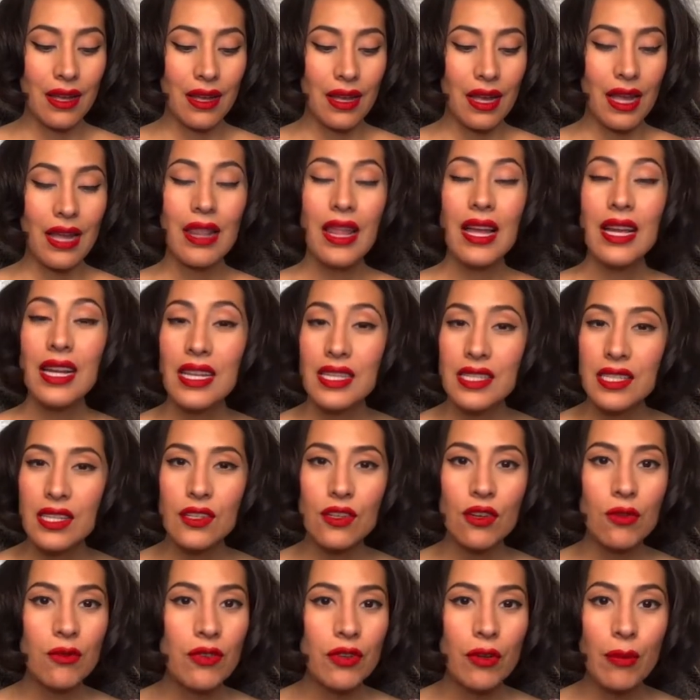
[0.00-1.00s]
And like I said,
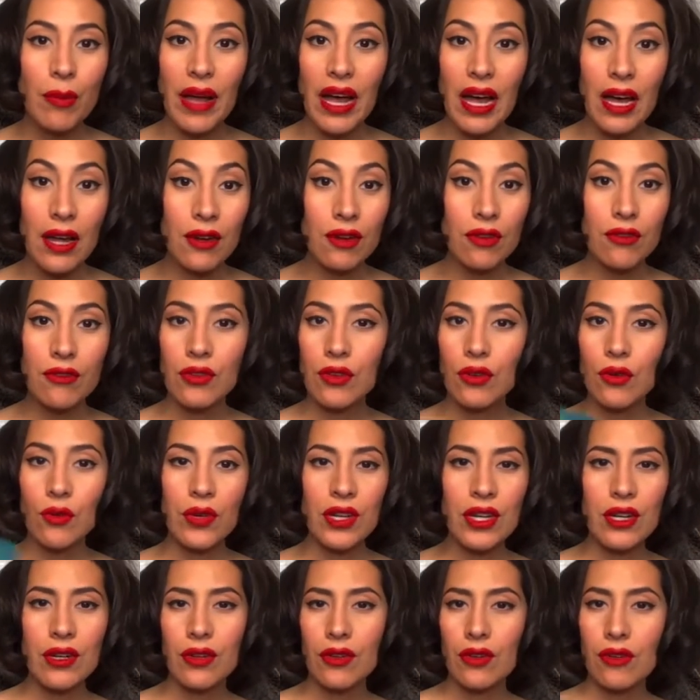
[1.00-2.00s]
don't feel bad or feel
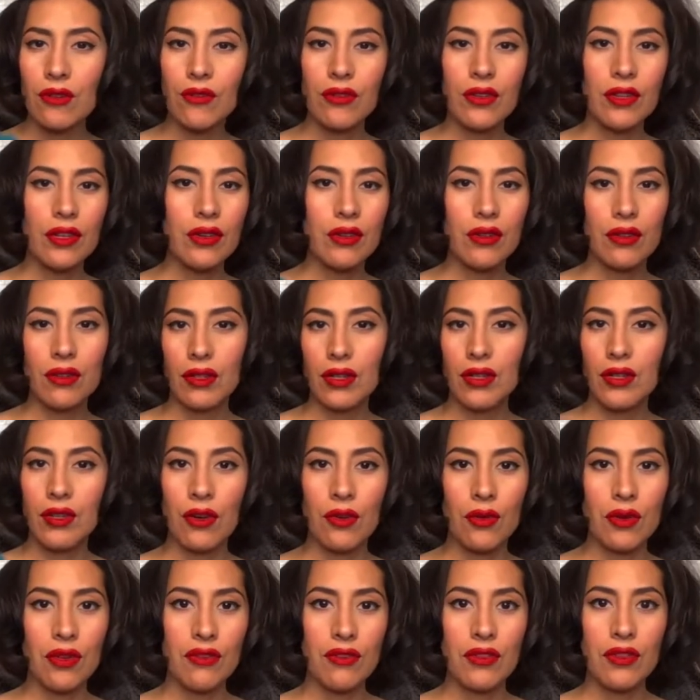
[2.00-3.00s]
weird or feel, you
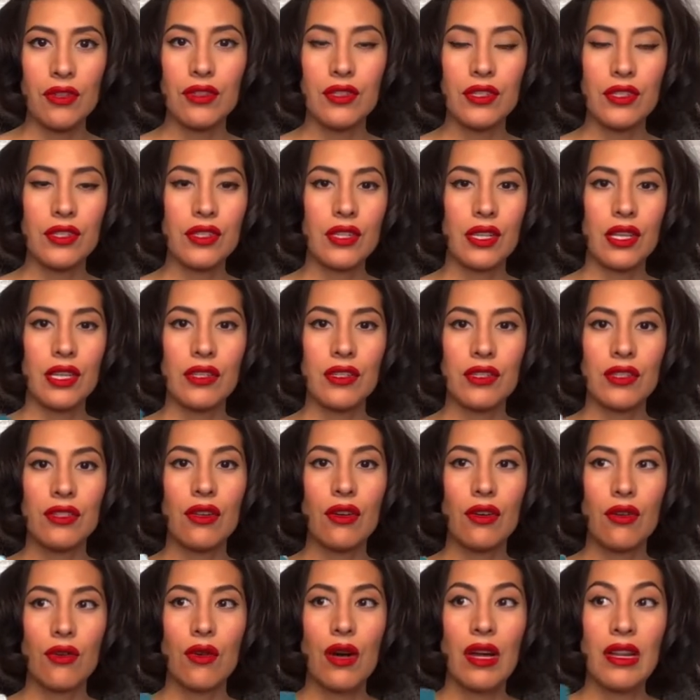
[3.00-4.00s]
know, if you're just like
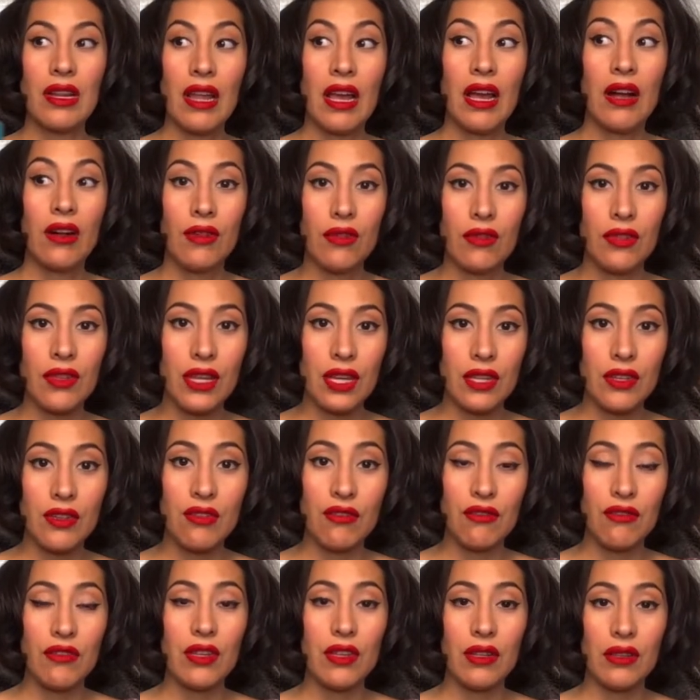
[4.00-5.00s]
so unhealthy and you
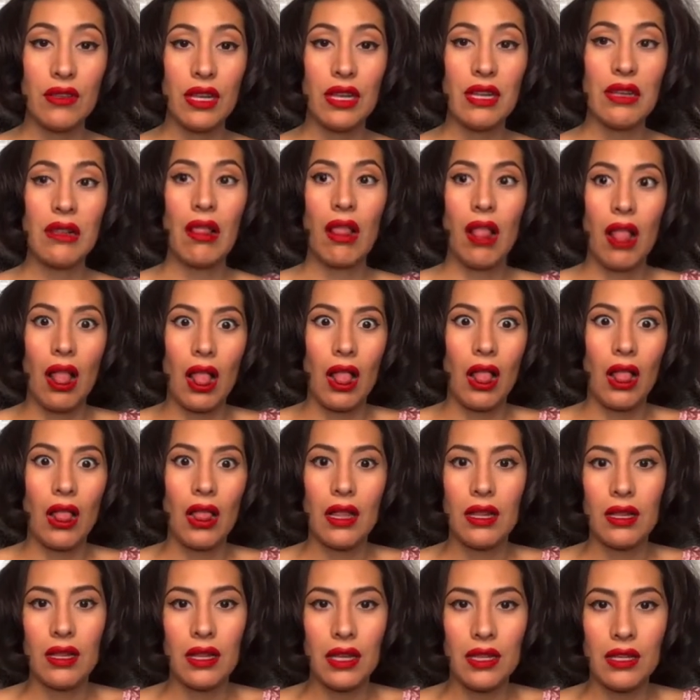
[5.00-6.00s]
feel like, ugh,
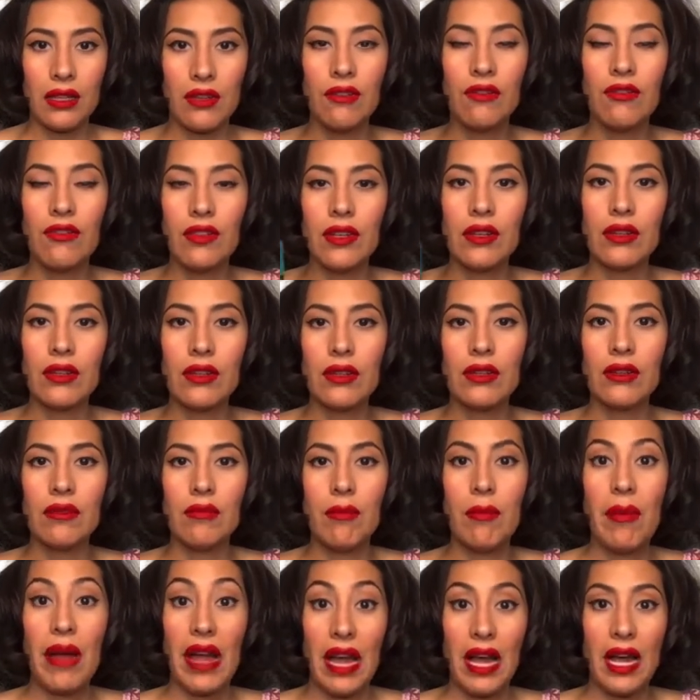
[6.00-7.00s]
like you feel
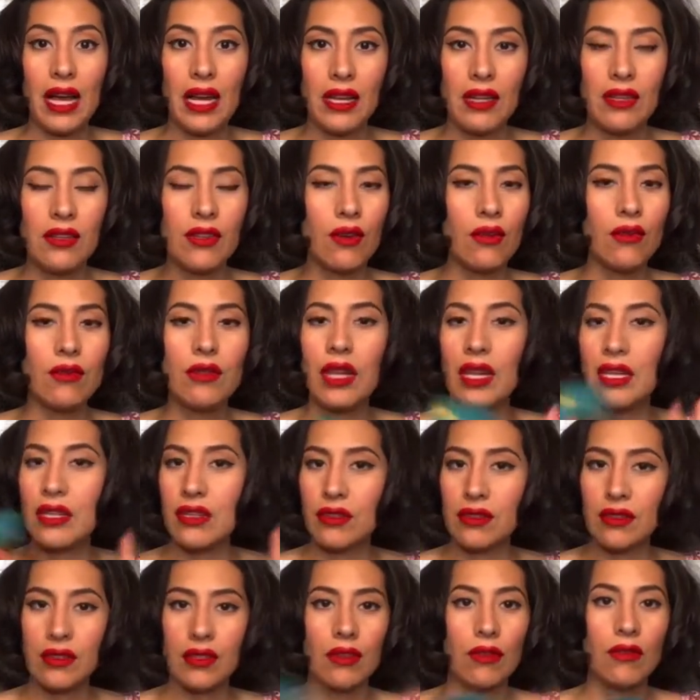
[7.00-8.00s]
bad, don't
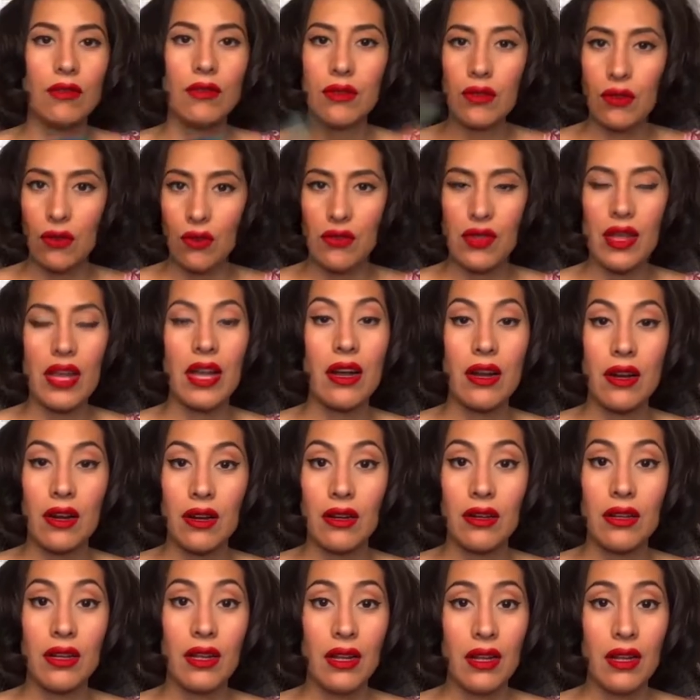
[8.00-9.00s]
let, don't go there.